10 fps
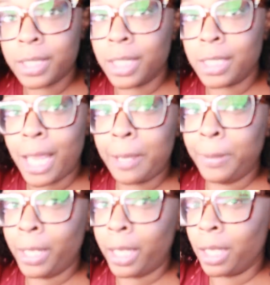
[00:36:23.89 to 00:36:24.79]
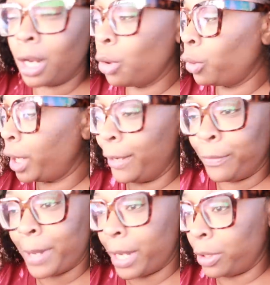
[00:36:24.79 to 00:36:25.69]
is this like playing on
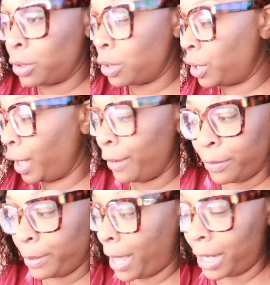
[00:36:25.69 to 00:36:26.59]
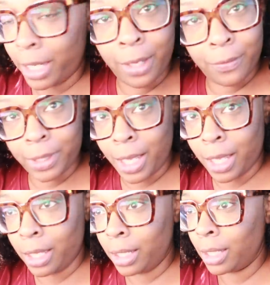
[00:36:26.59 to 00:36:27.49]
everybody call everybody
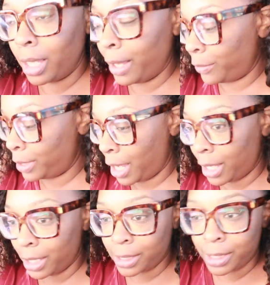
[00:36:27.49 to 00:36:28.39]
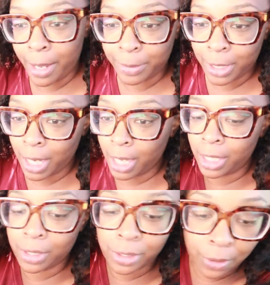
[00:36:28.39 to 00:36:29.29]
everything everything snapchat
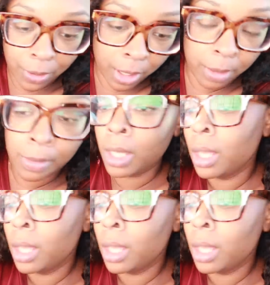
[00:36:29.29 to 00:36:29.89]
instagram